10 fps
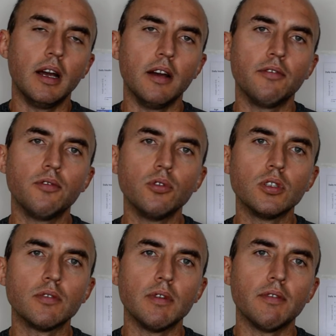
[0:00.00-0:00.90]

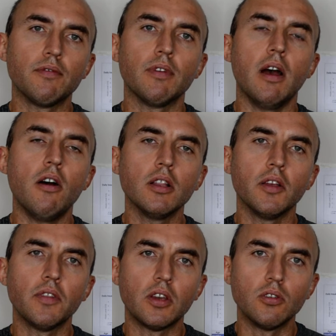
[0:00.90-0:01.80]
foods with all
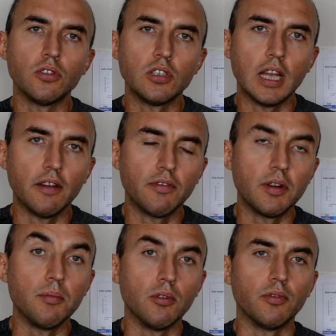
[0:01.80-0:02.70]
of the good stuff
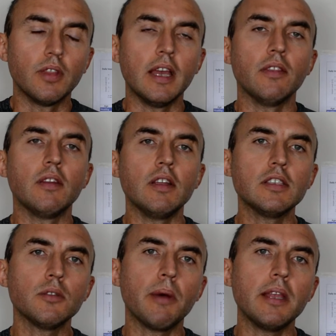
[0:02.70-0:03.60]
removed. And the
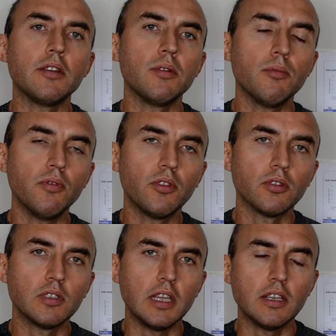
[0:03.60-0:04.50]
reason why they remove
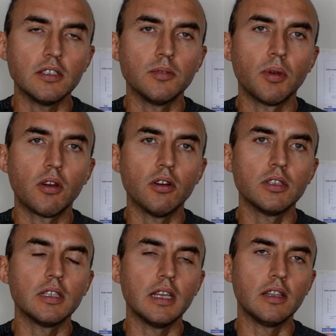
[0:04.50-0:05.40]
those things is
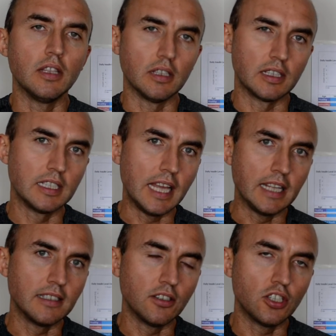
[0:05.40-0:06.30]
because it
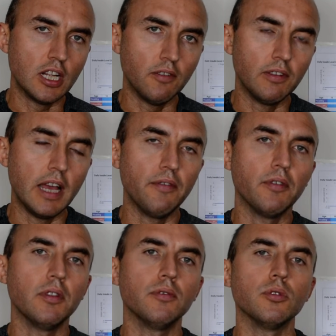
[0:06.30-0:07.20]
extends the shelf life
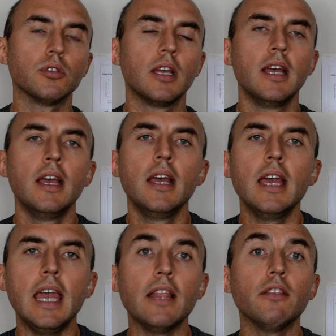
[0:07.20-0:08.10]
of the foods.
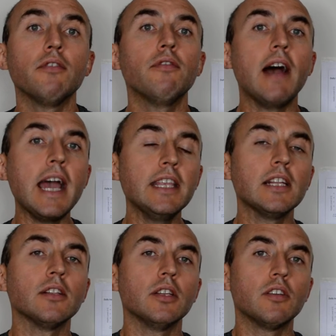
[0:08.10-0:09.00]
And the
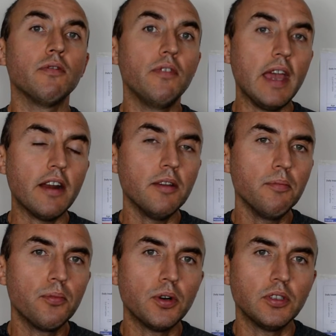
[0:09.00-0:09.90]
final very
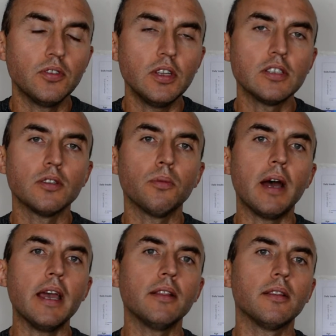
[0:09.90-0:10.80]
important reason
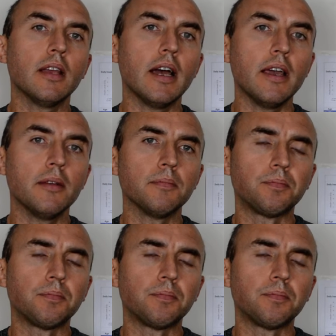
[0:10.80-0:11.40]
why I